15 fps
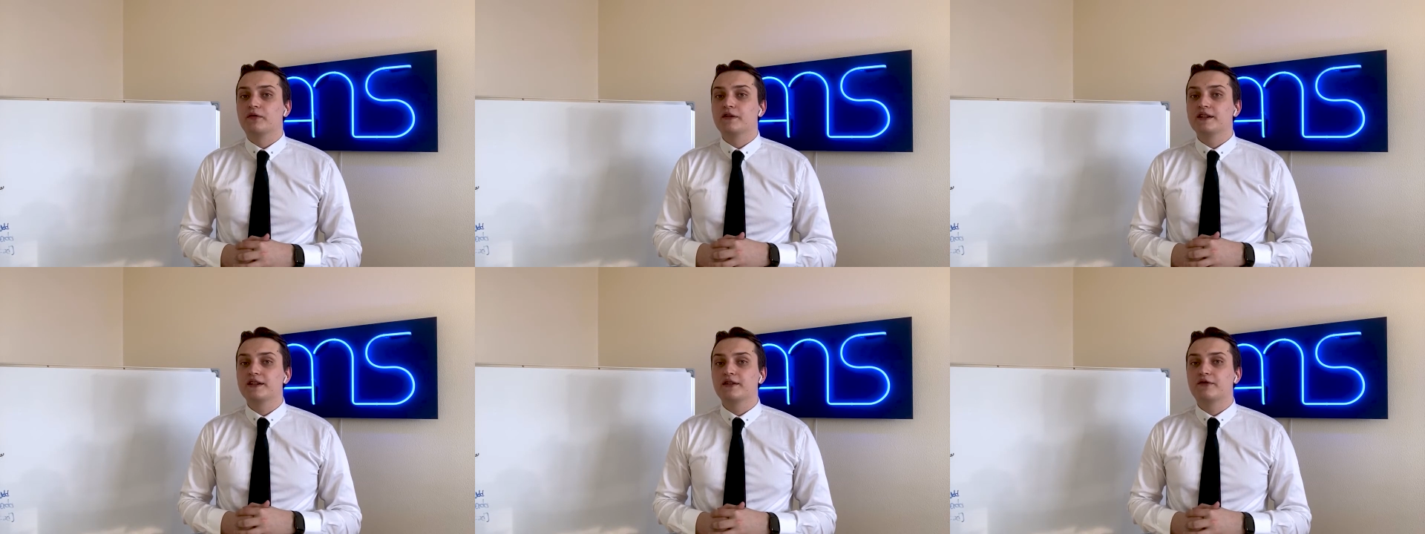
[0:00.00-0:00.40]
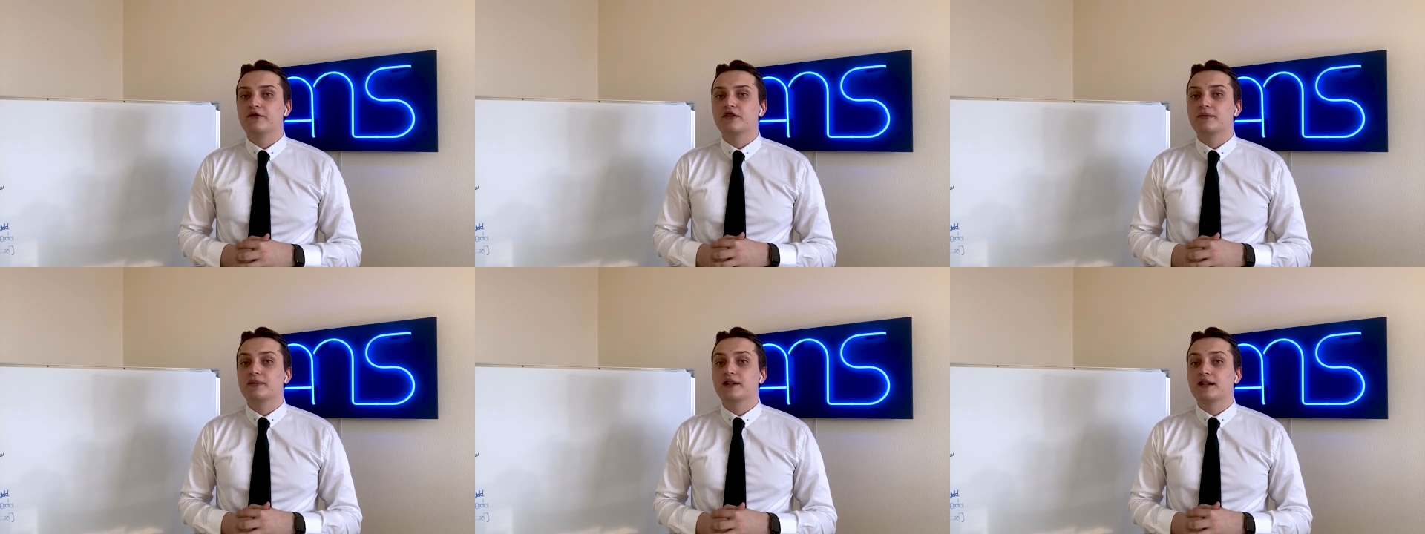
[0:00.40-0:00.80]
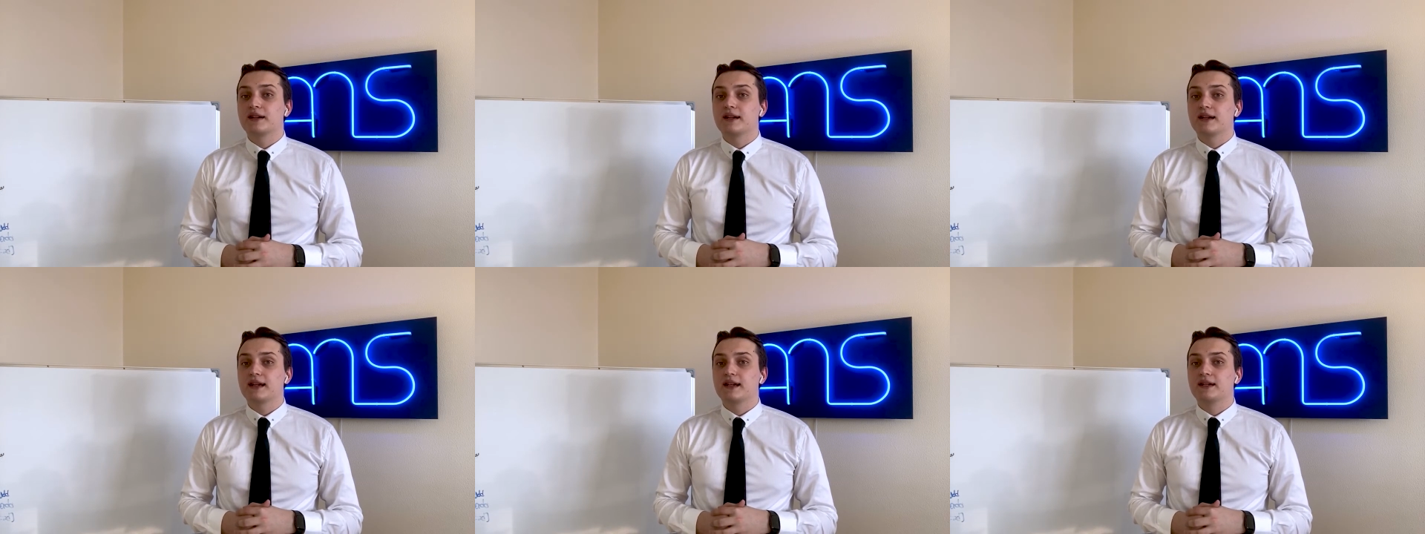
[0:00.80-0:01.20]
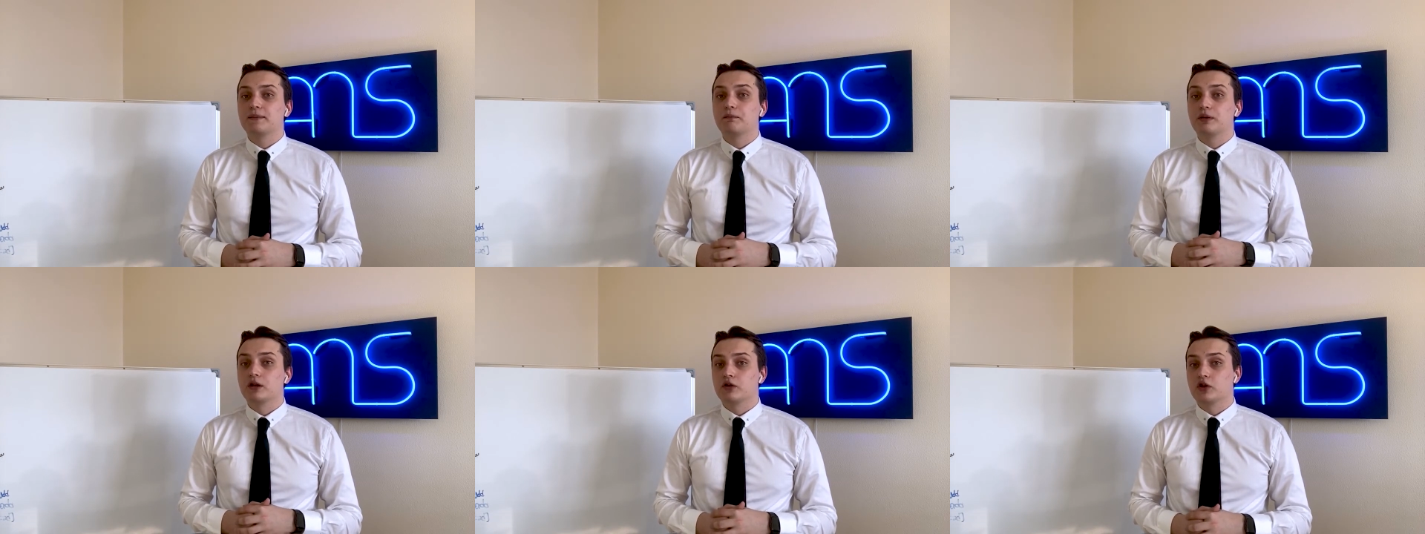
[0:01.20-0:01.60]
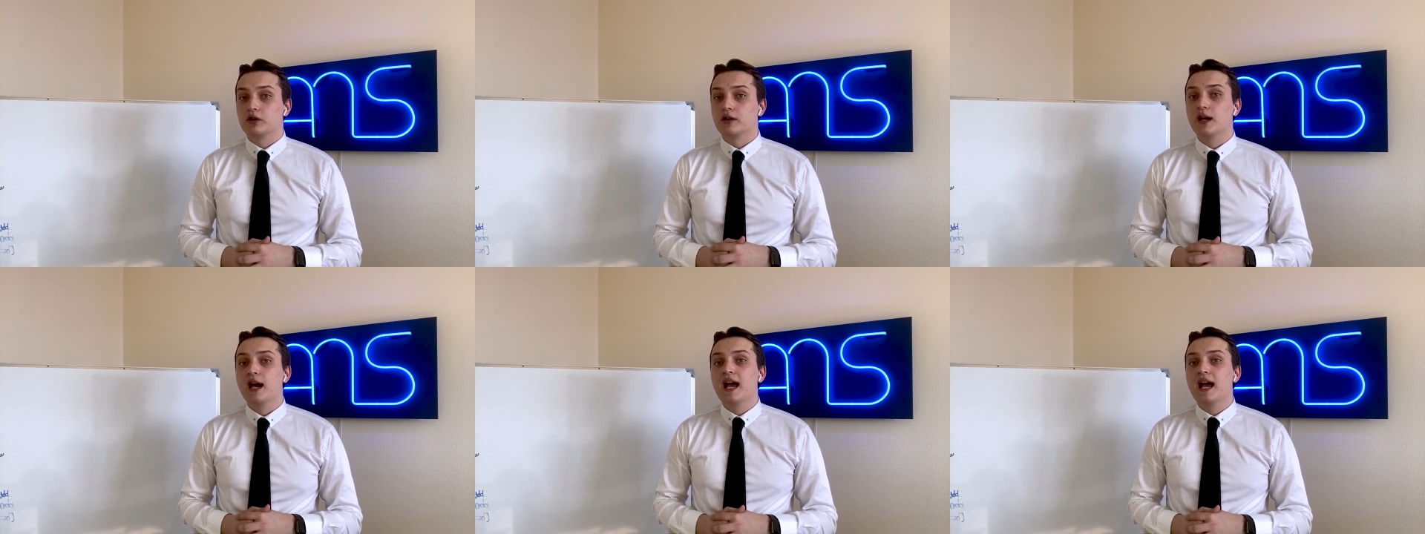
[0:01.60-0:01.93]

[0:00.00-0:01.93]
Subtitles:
VC firms is pitching.